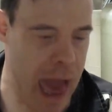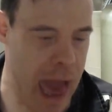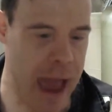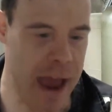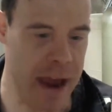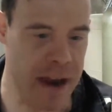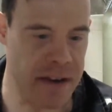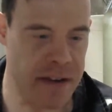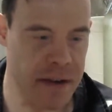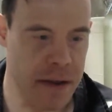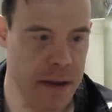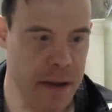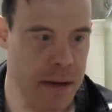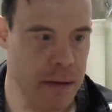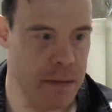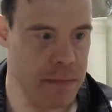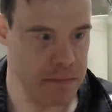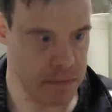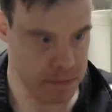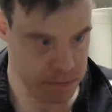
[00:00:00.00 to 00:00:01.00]
and
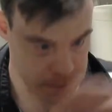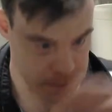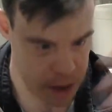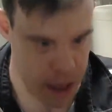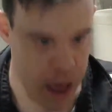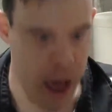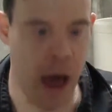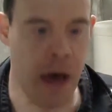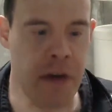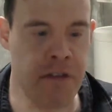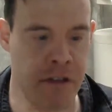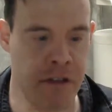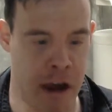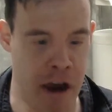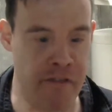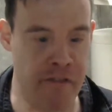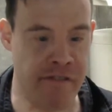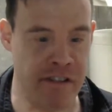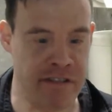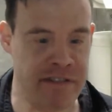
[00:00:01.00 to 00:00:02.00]
other
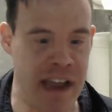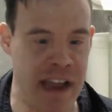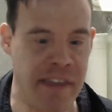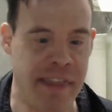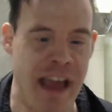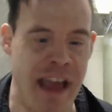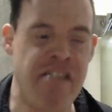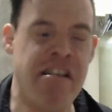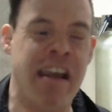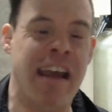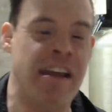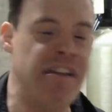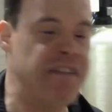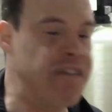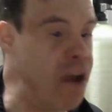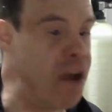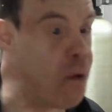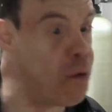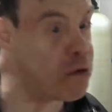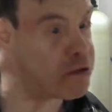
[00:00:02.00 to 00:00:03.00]
characters like that, she can
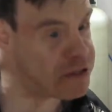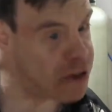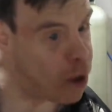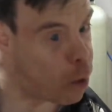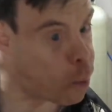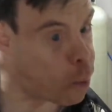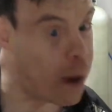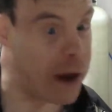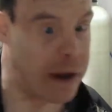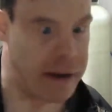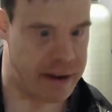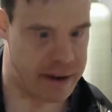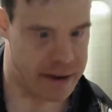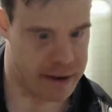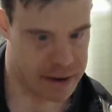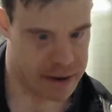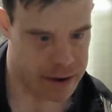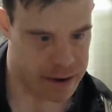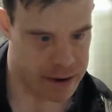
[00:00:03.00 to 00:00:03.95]
do Snow White.